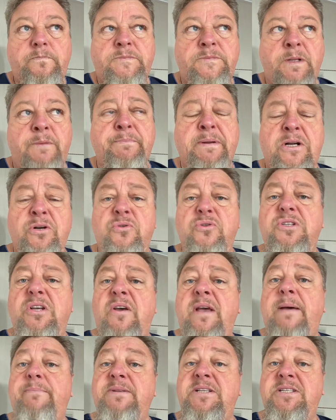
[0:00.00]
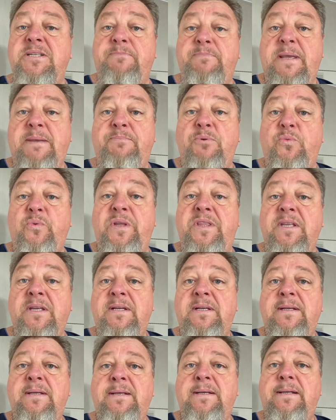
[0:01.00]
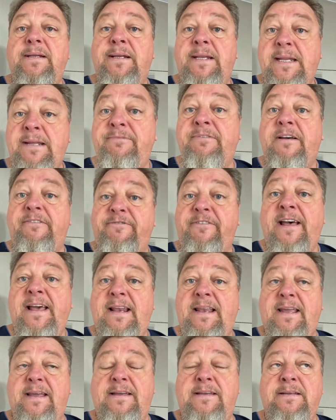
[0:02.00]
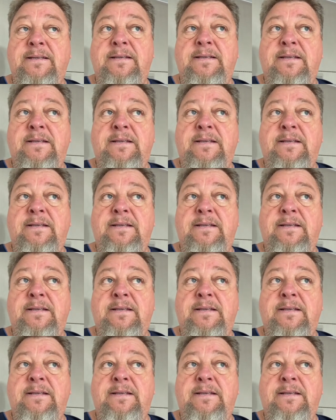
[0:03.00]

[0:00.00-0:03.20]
But it also happens in people with liver failure.